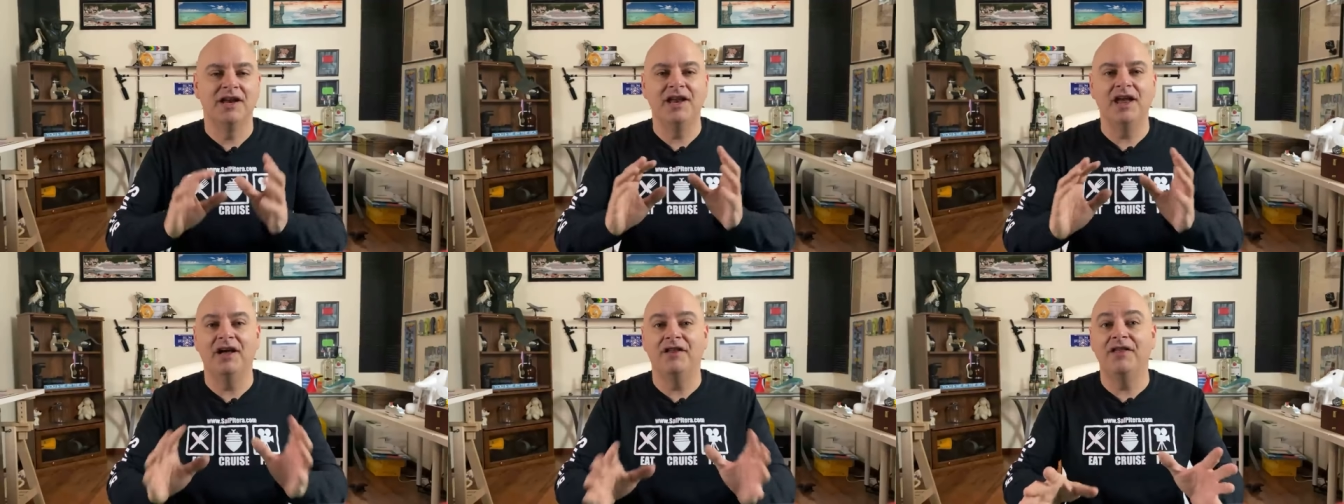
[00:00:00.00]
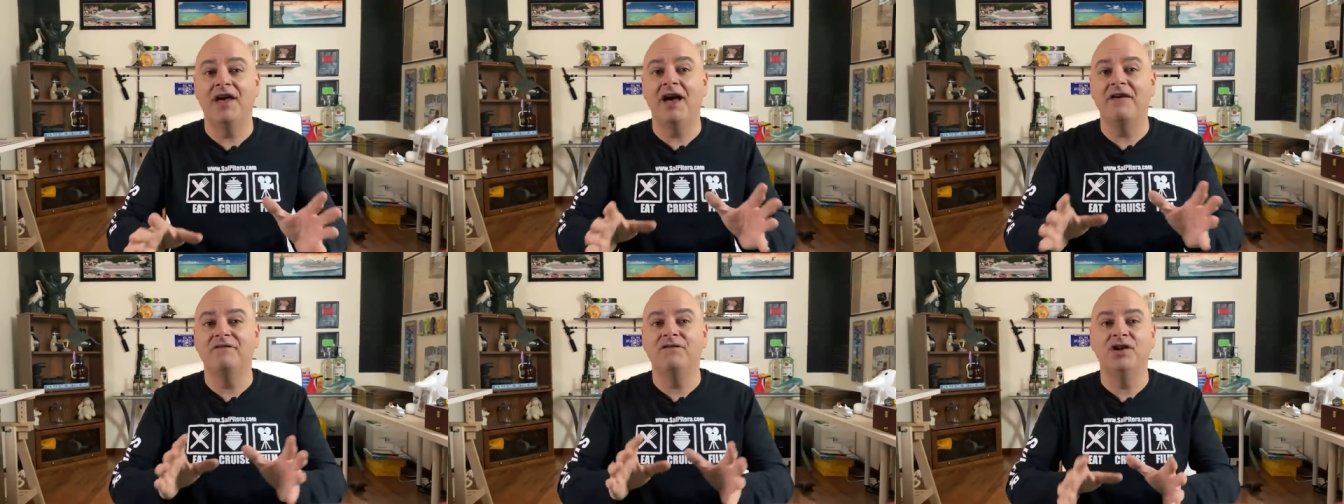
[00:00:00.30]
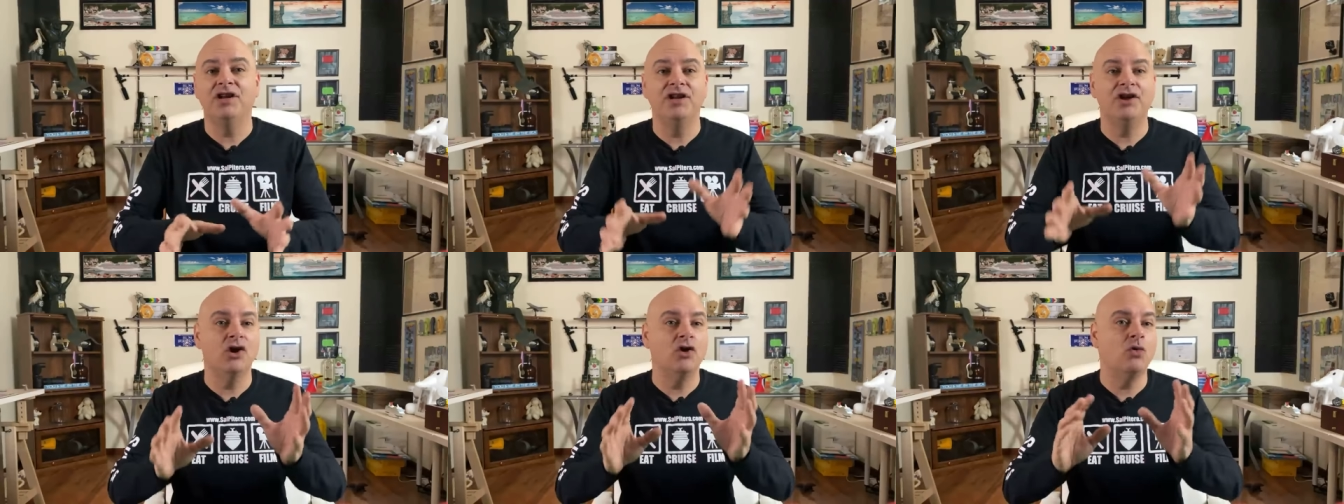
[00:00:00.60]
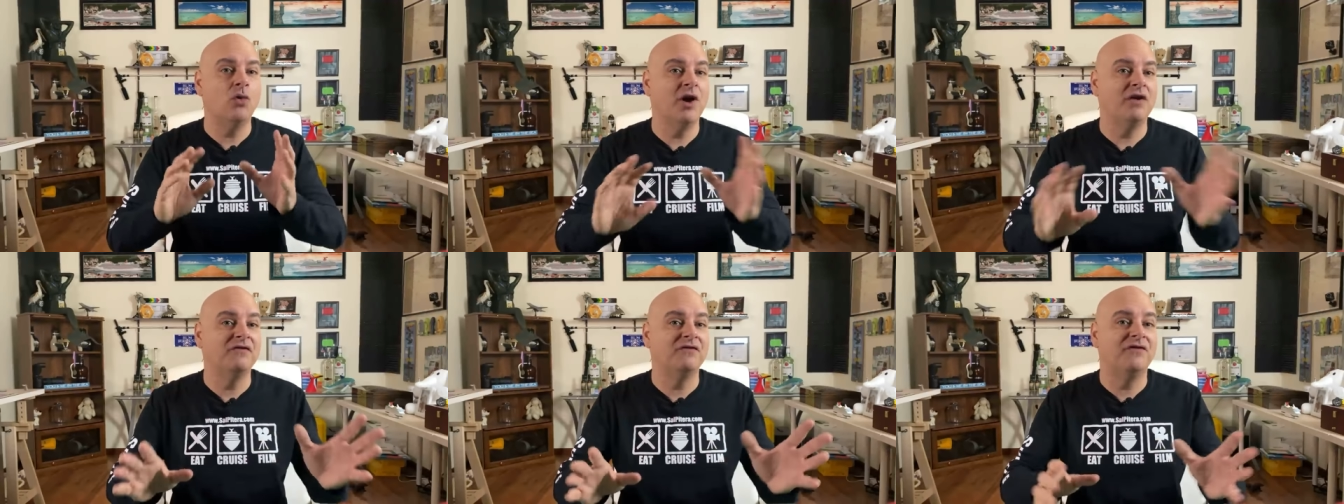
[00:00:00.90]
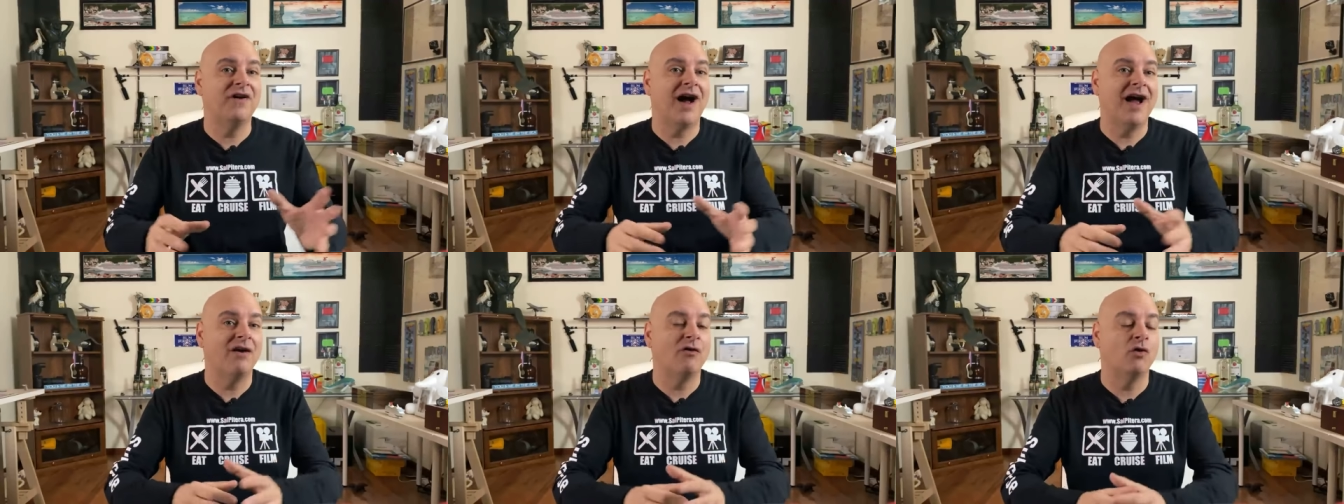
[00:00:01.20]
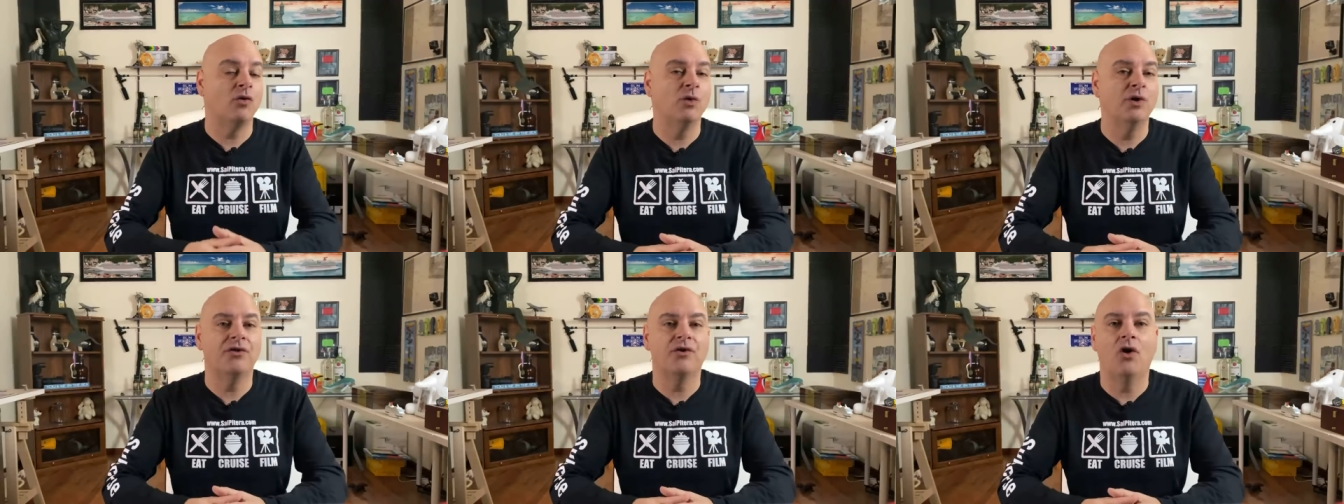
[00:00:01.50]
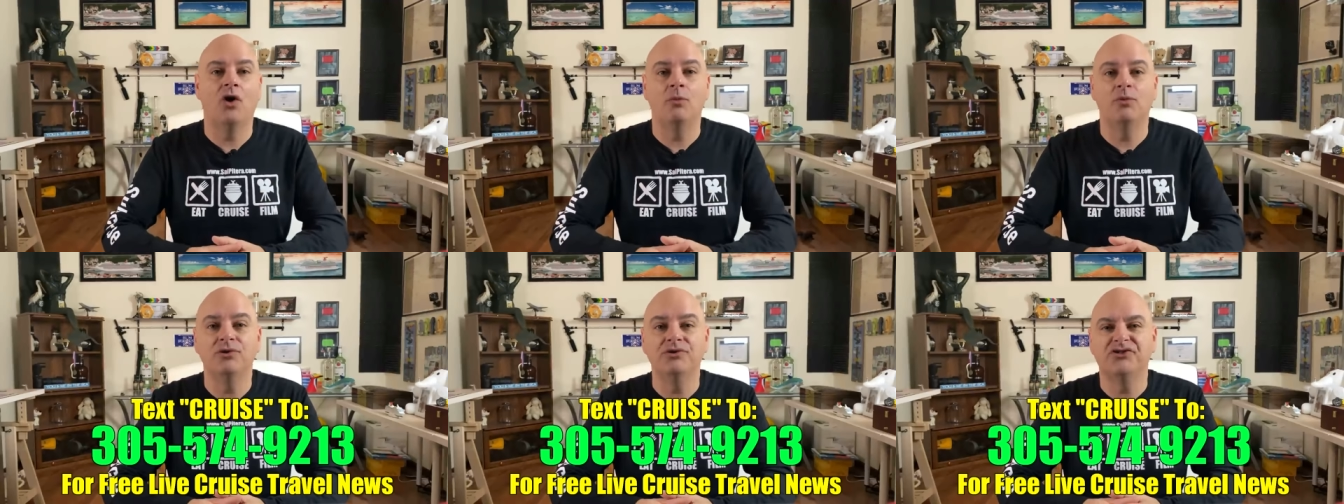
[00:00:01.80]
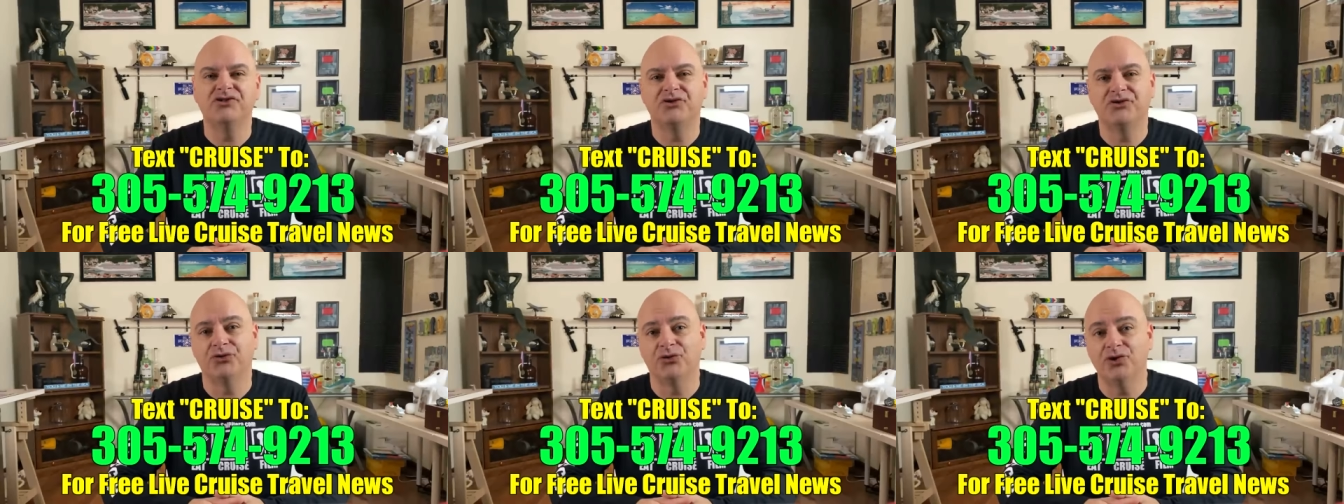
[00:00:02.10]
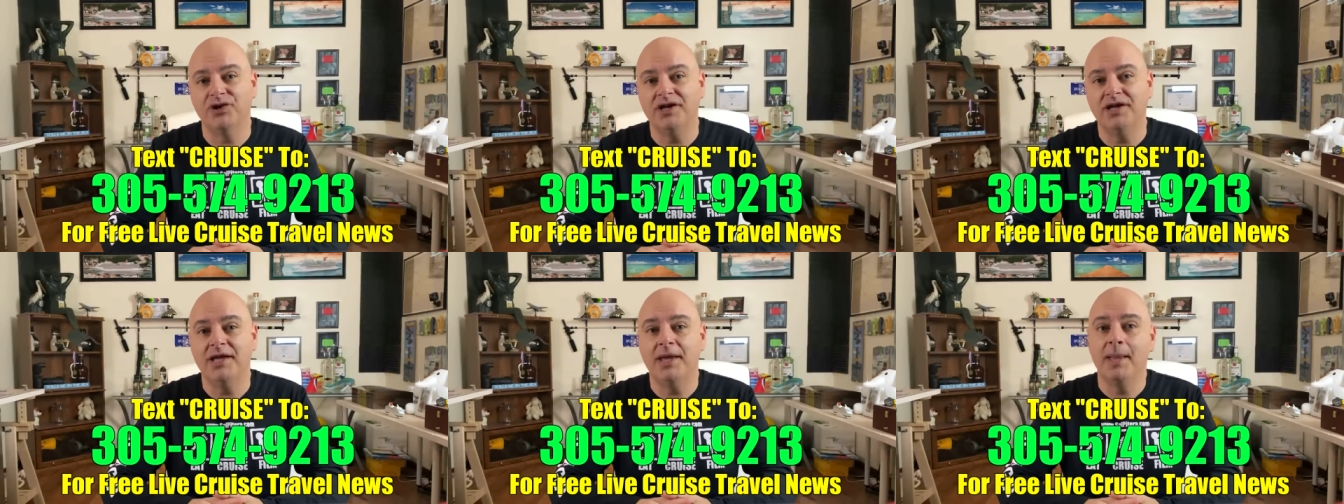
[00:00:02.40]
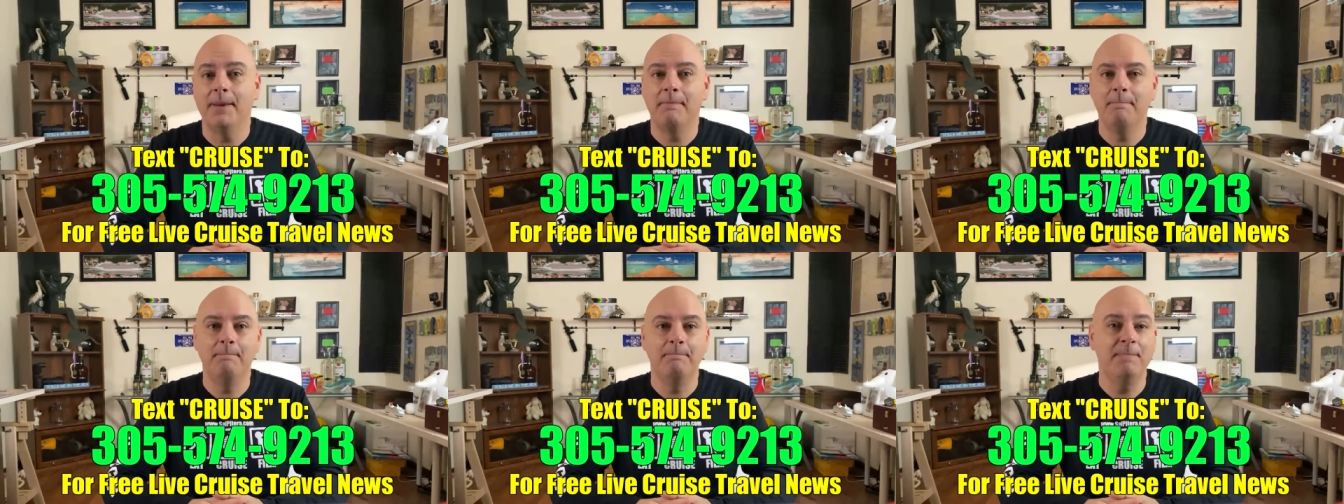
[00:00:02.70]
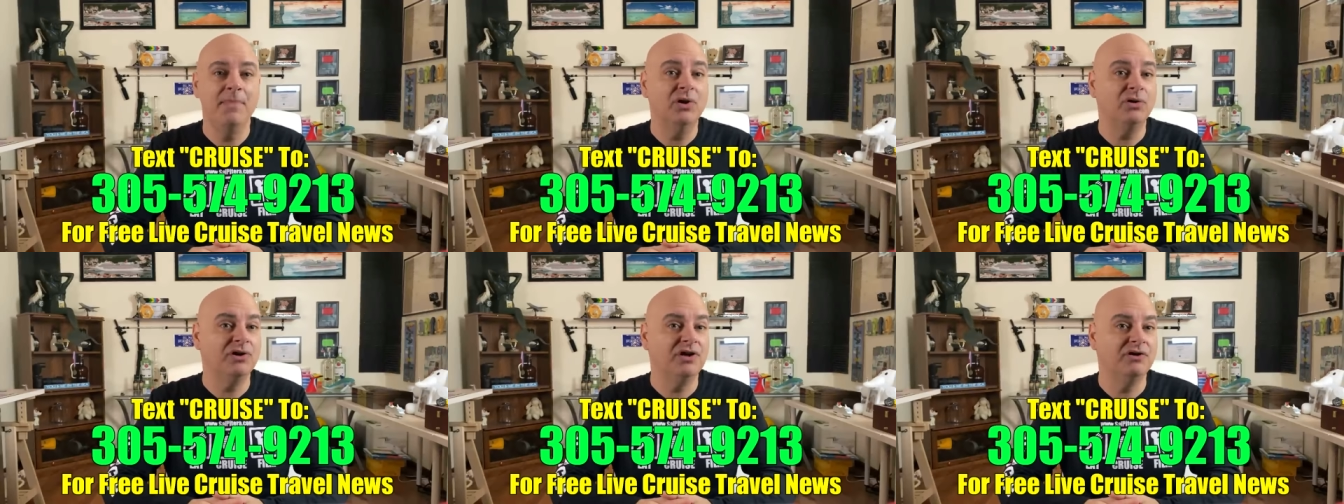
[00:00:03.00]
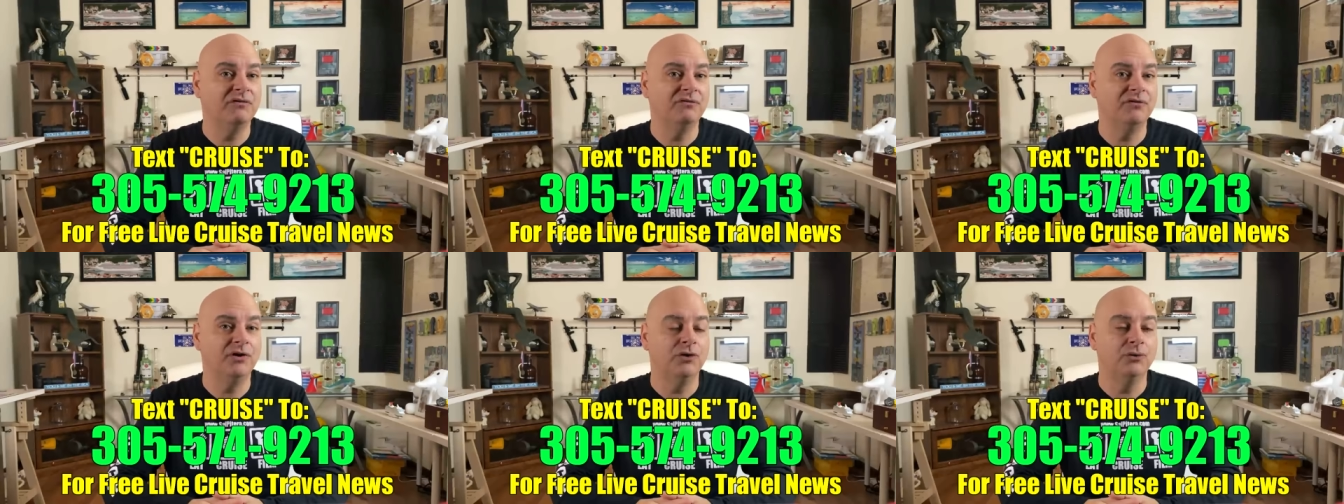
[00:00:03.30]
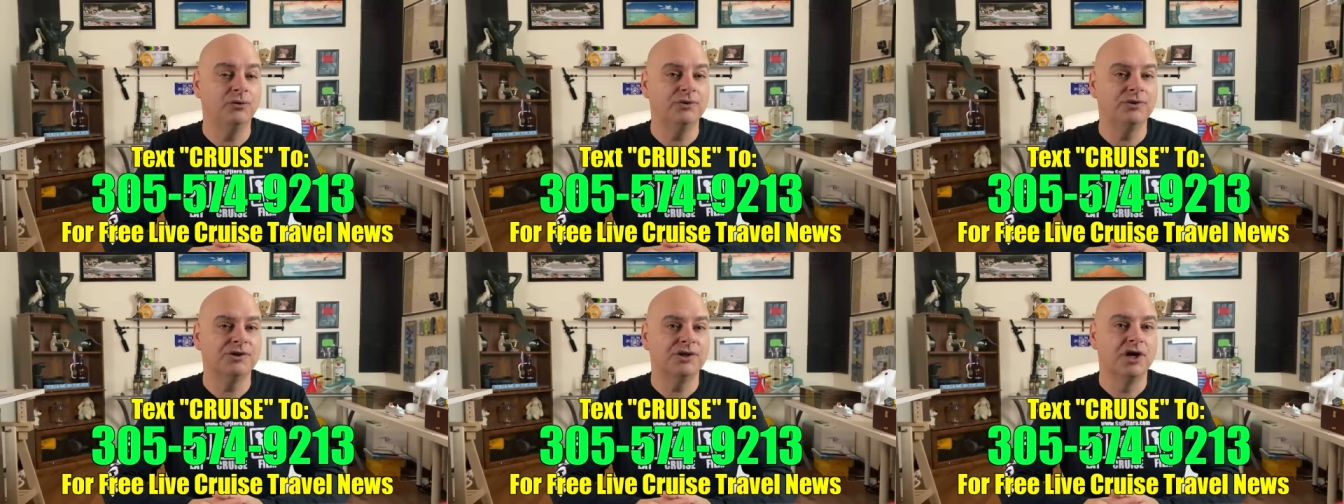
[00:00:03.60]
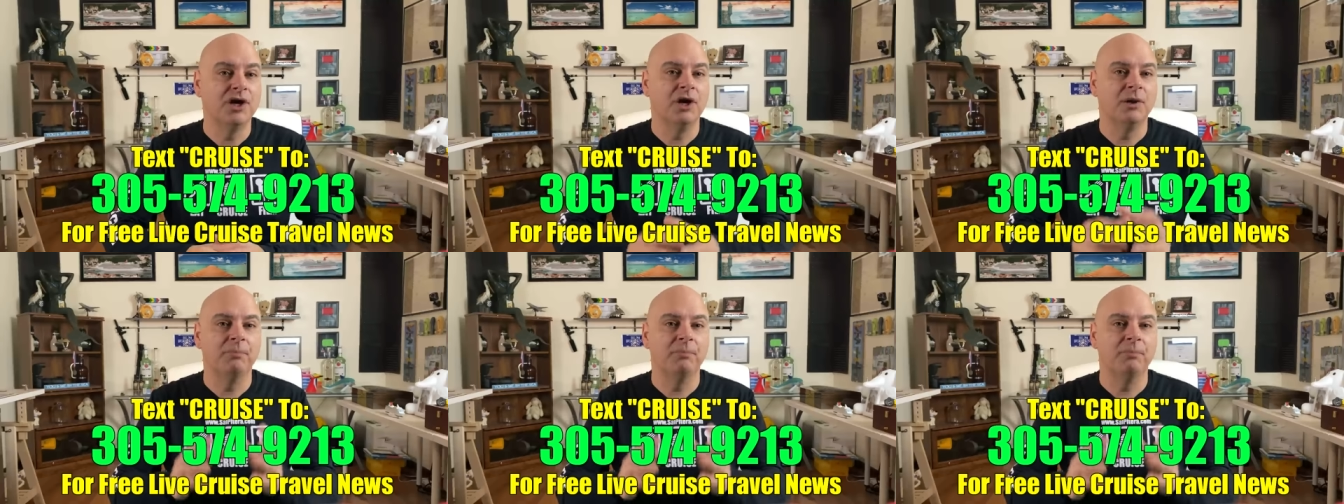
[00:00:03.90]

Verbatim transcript: Now that video went viral with almost 3 million views,